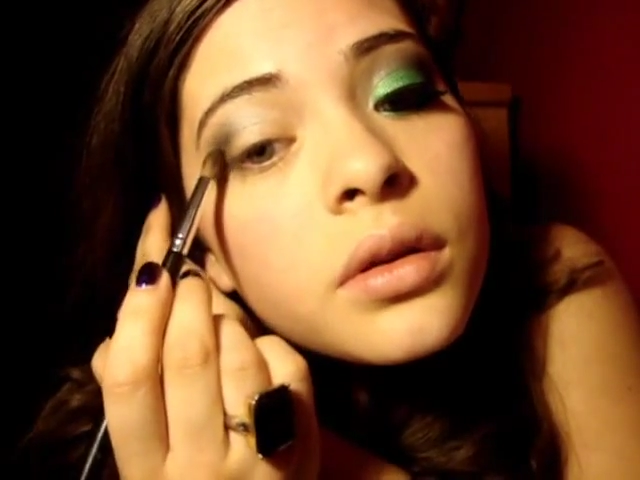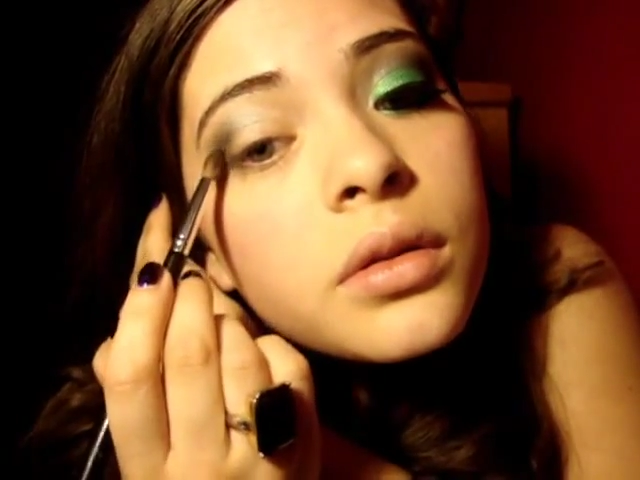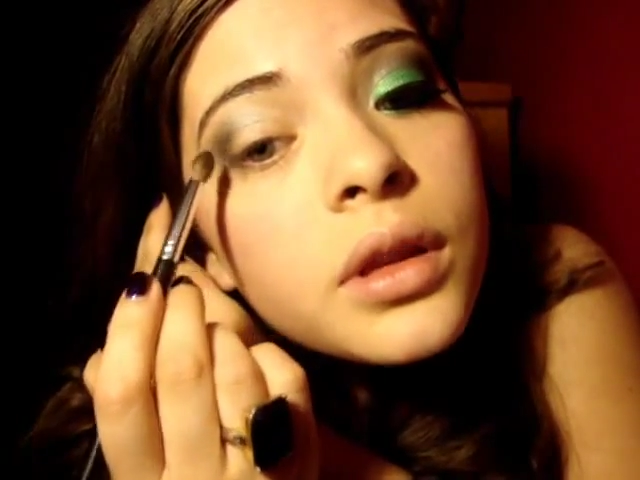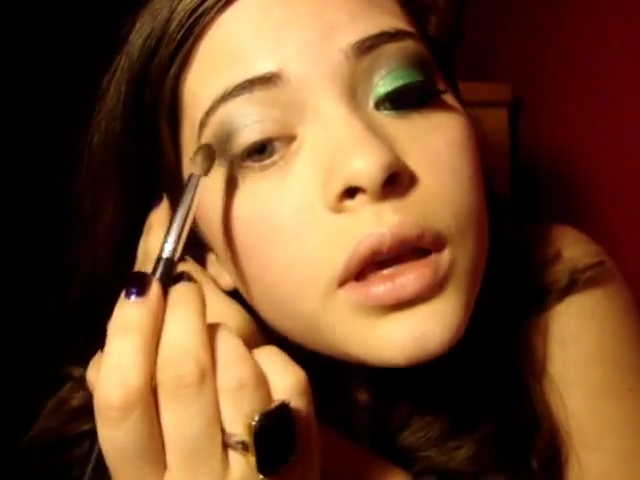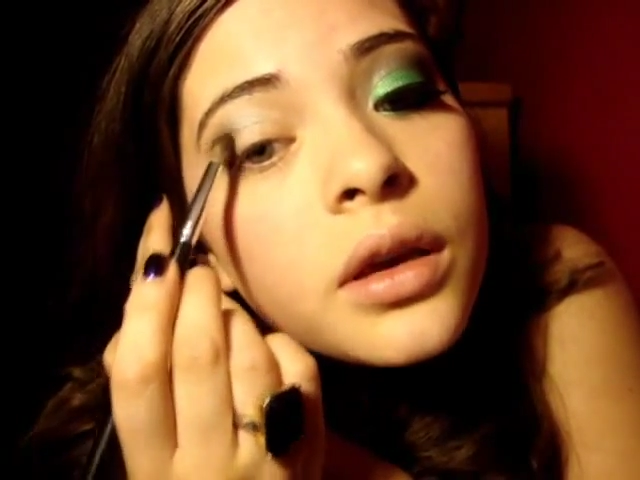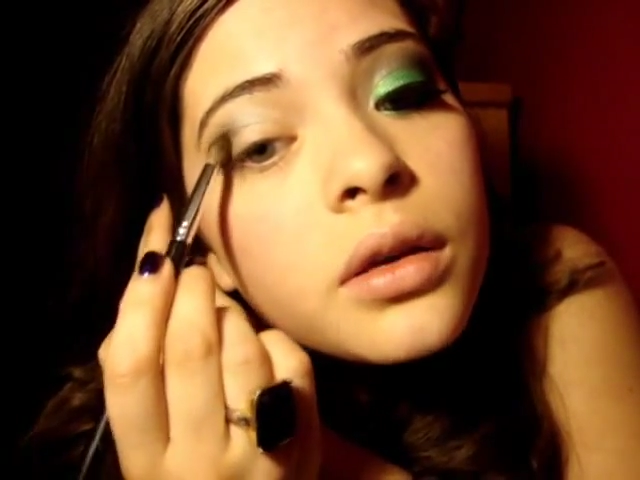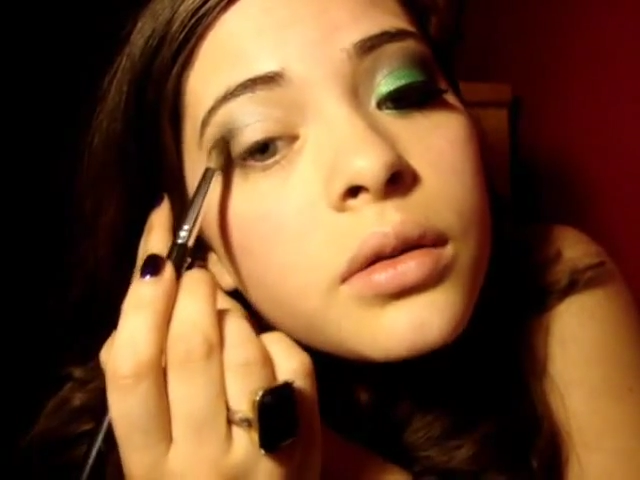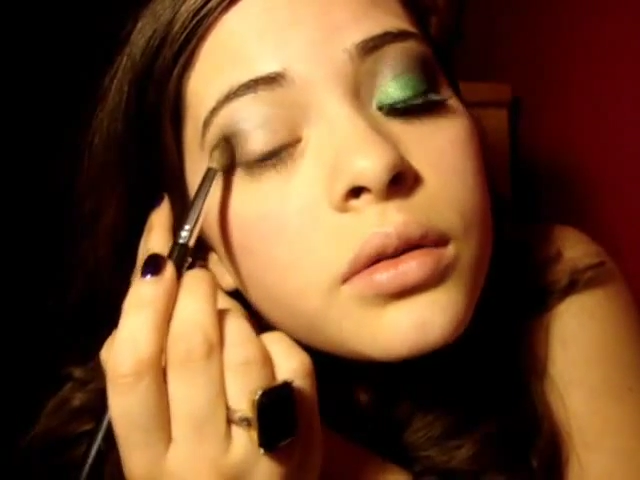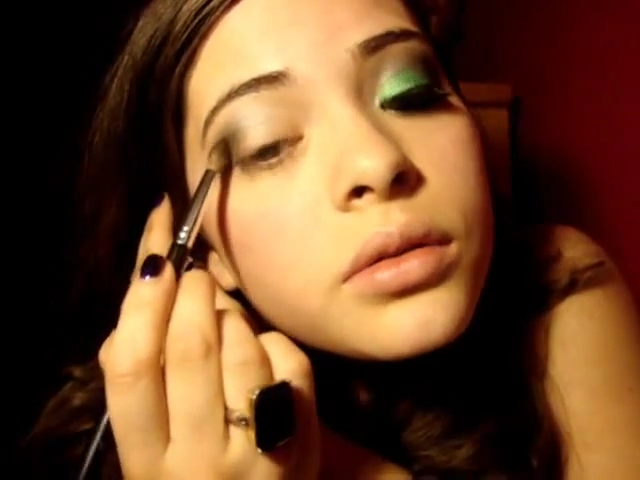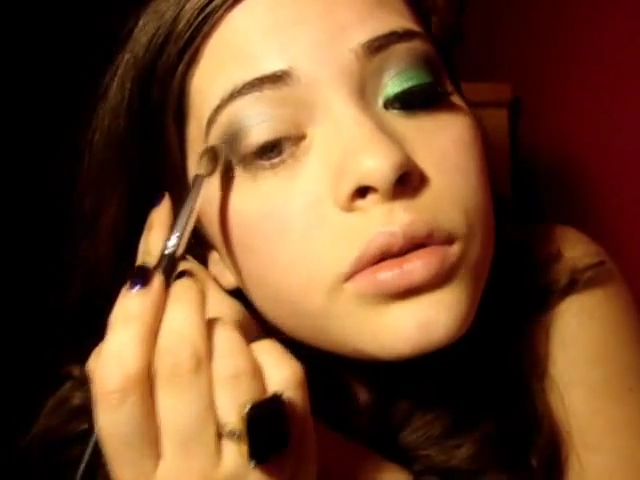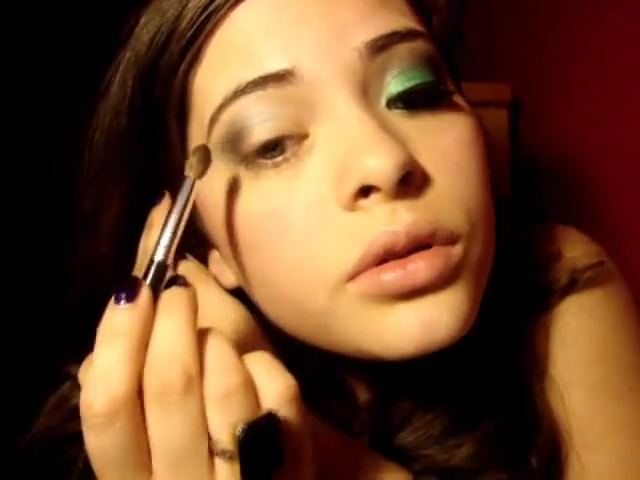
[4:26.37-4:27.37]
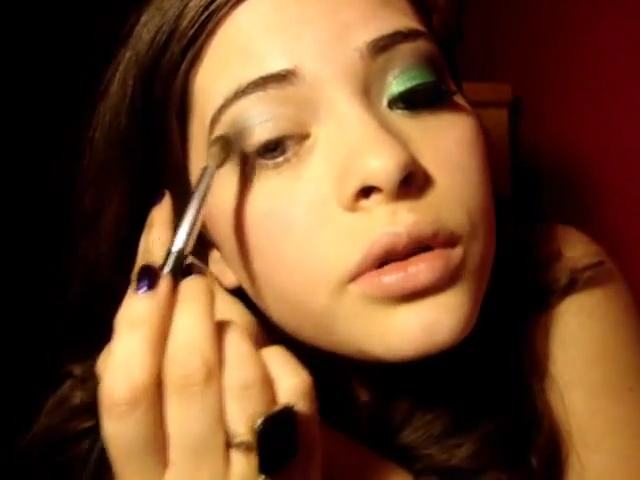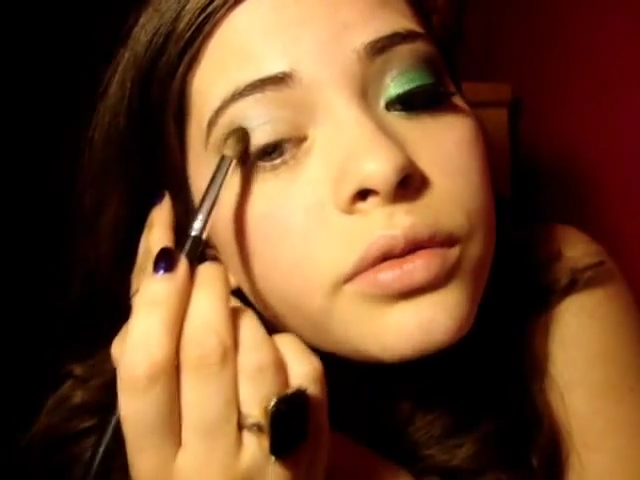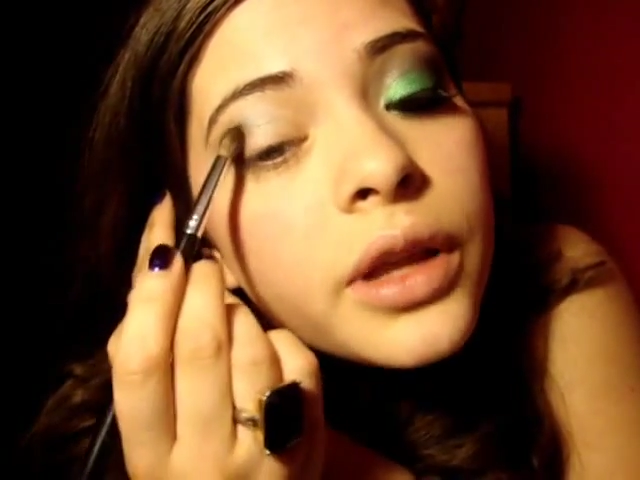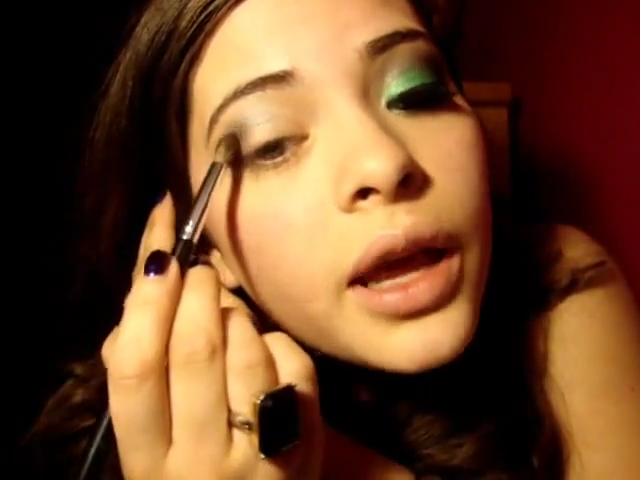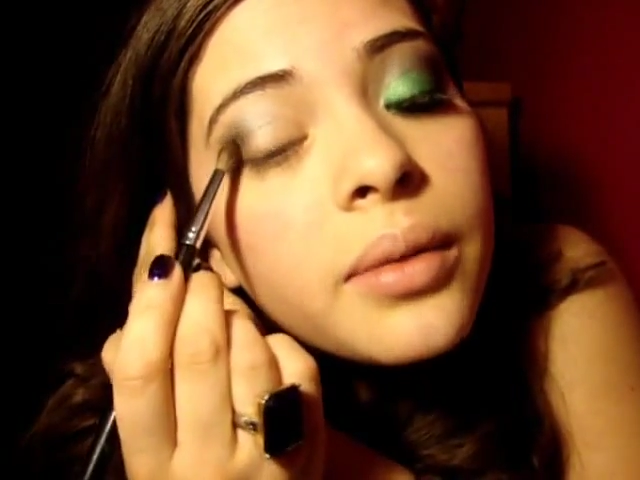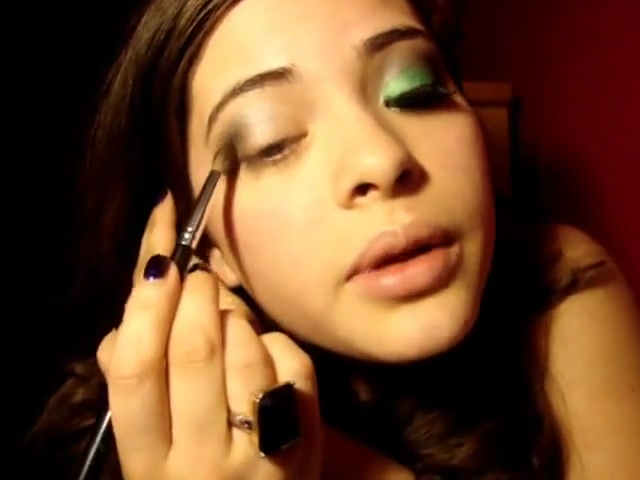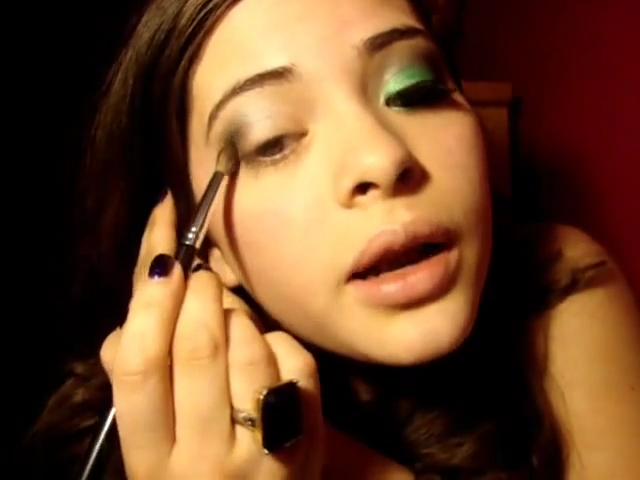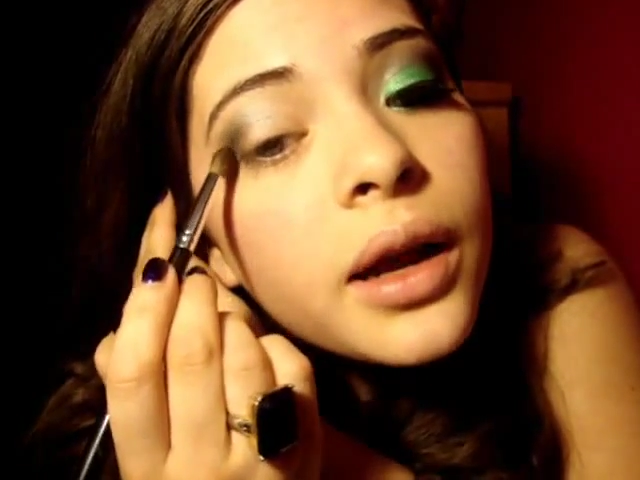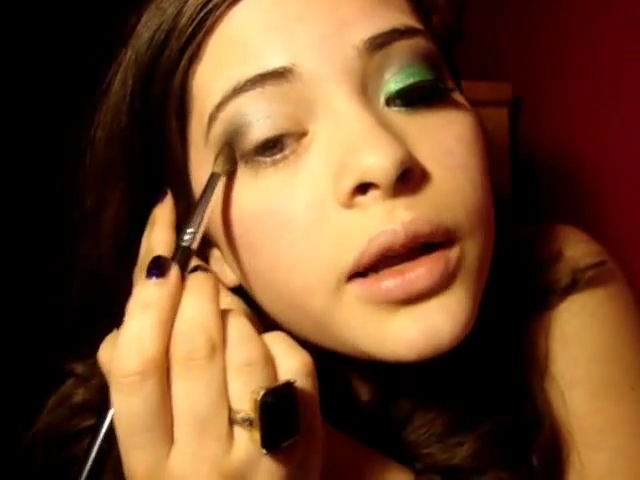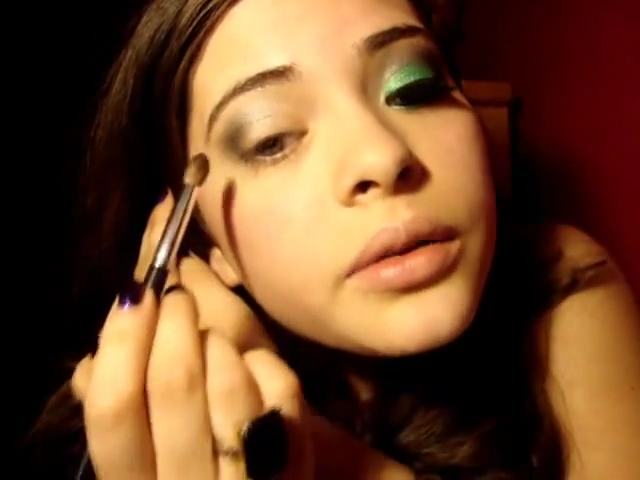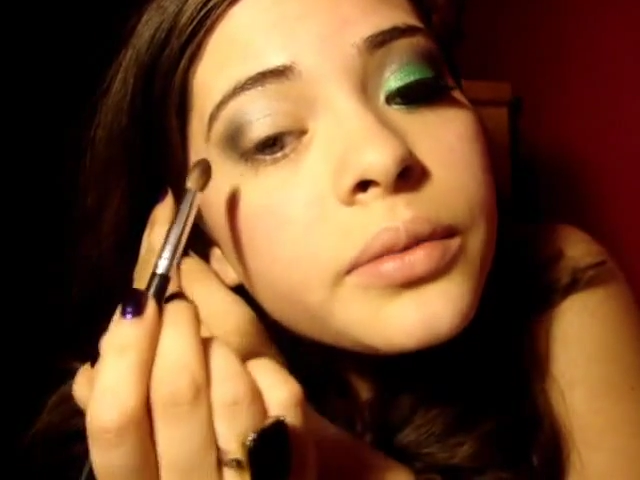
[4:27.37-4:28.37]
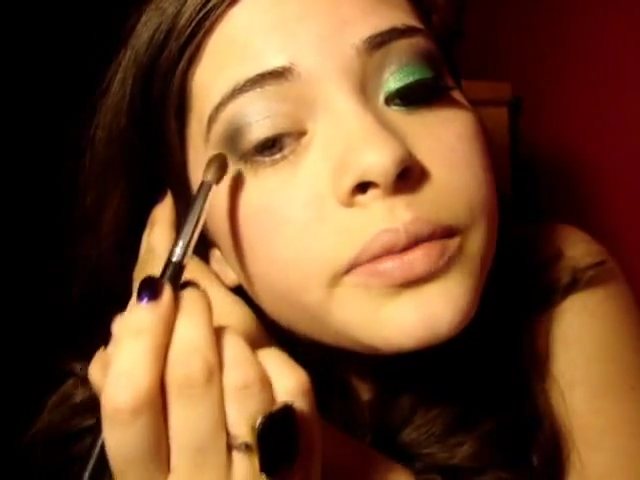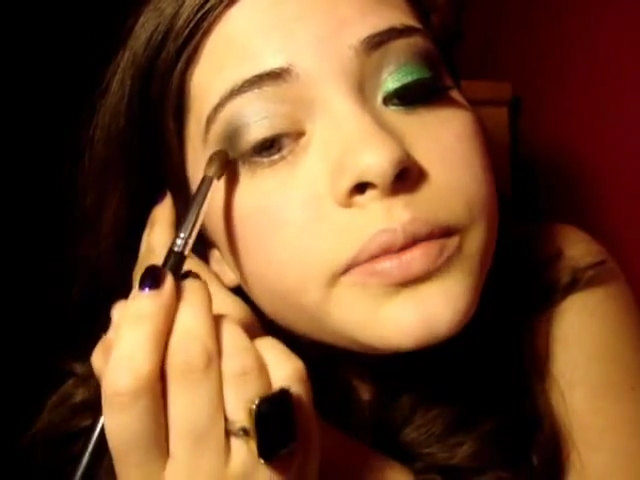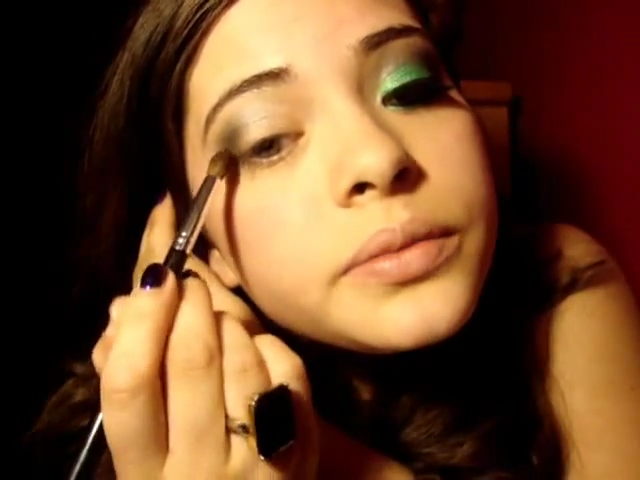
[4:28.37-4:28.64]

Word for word: and like sort of dab it on.